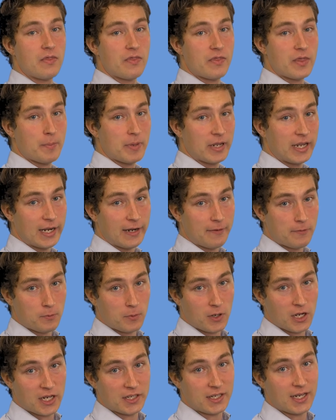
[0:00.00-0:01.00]
the beginning of the
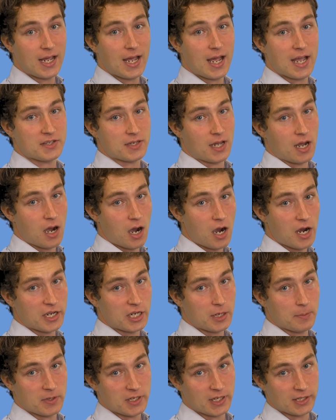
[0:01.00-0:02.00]
word has a high
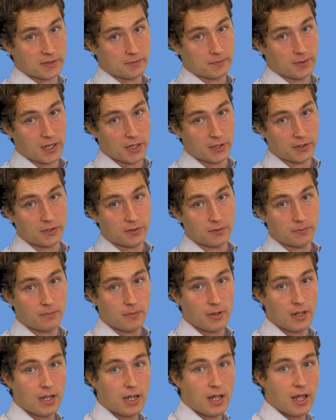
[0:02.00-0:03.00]
communicative load
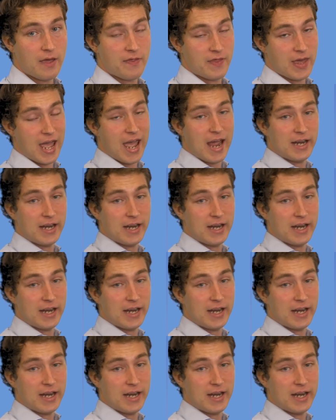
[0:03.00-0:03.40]
and the